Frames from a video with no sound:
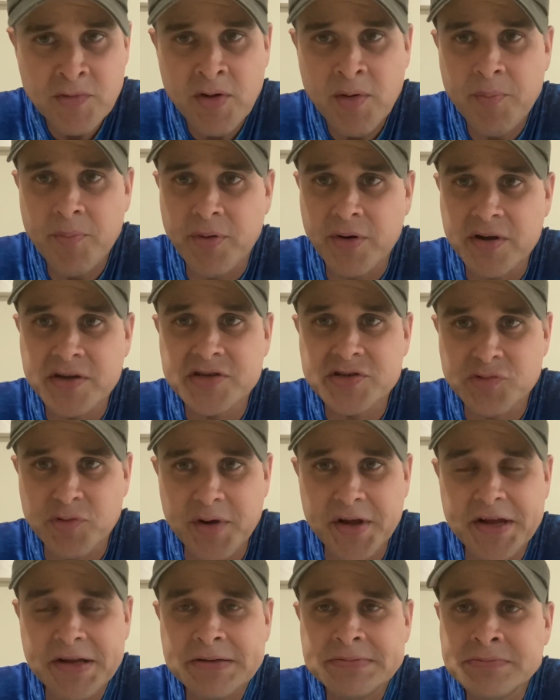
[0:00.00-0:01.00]
Pretty
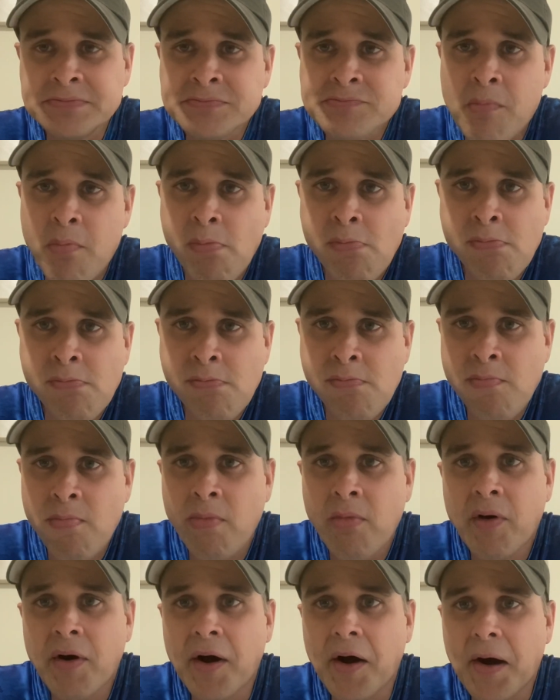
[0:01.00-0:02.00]
sweet
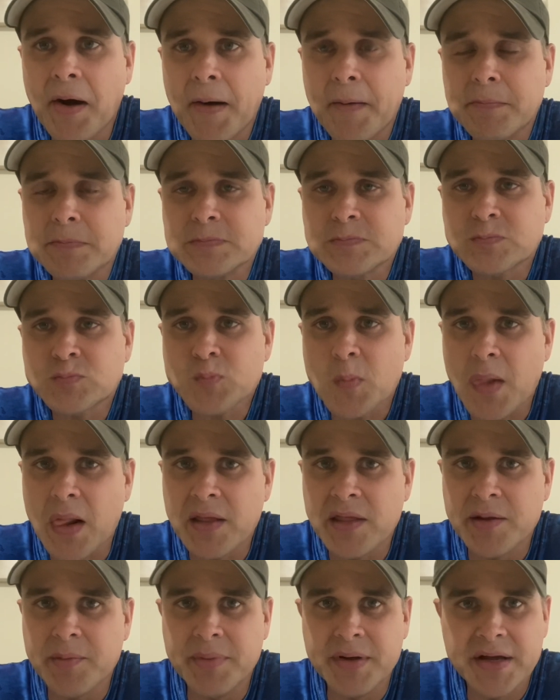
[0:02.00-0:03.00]
in
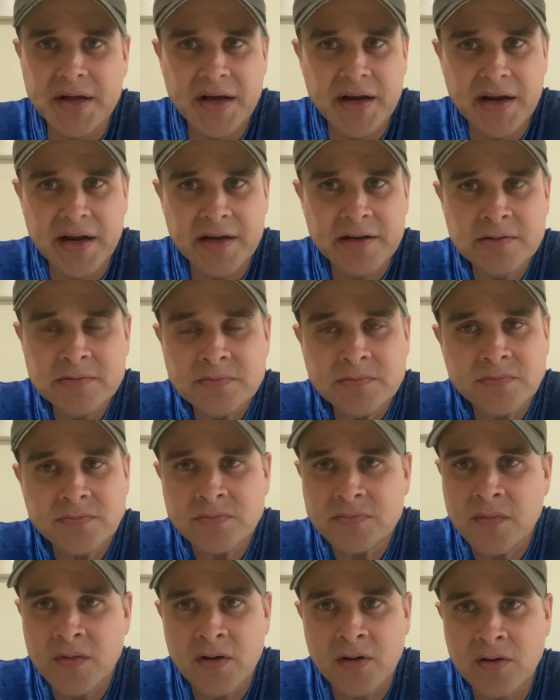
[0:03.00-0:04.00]
the beginning.
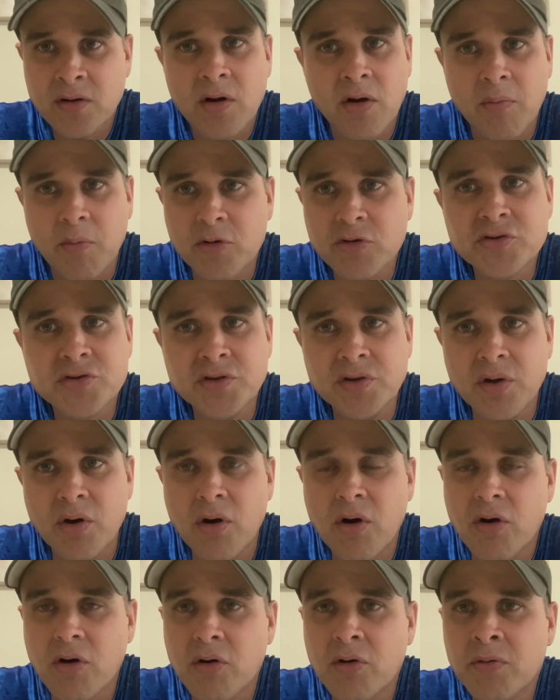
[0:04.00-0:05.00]
Almost
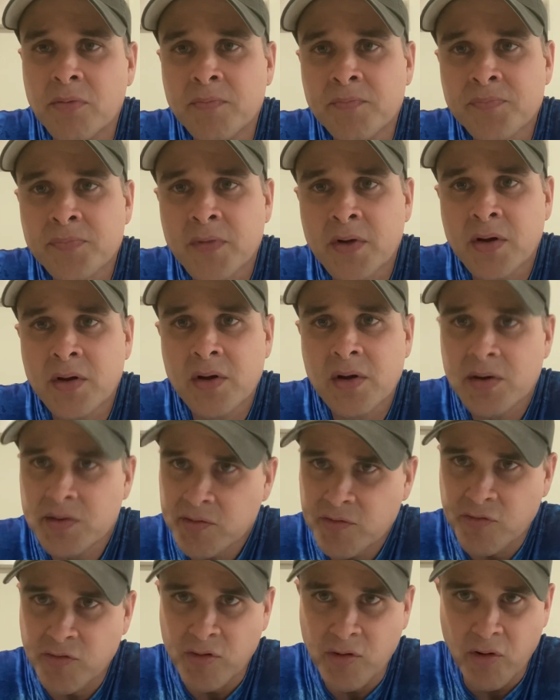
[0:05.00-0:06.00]
no
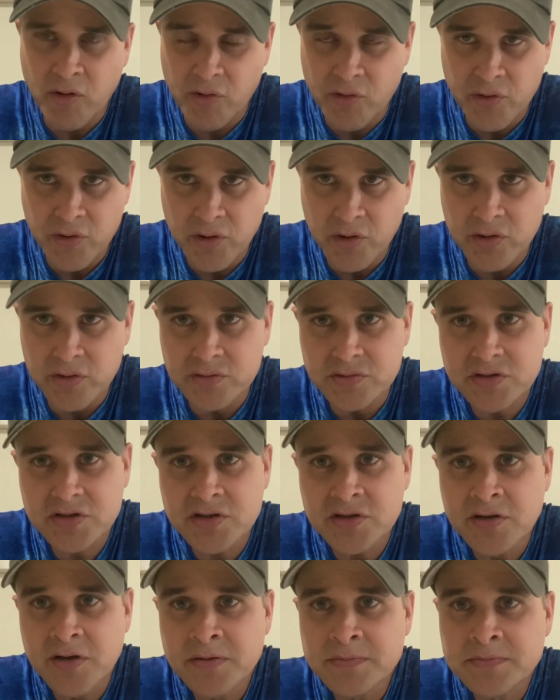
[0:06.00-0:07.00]
floral notes,